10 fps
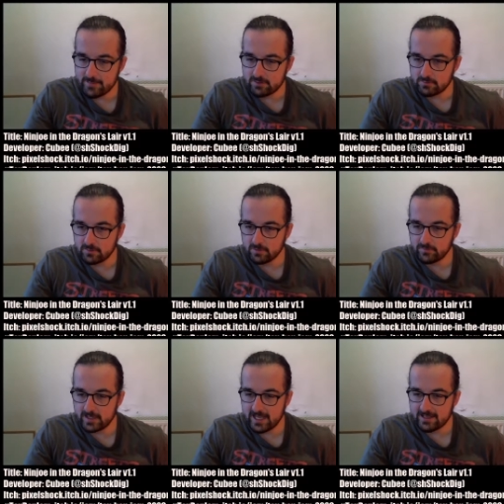Some
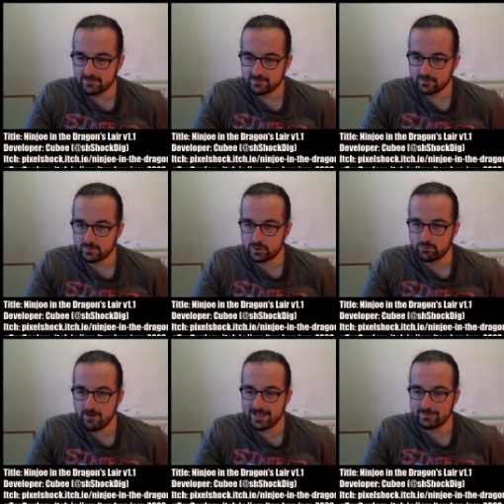lovely terrain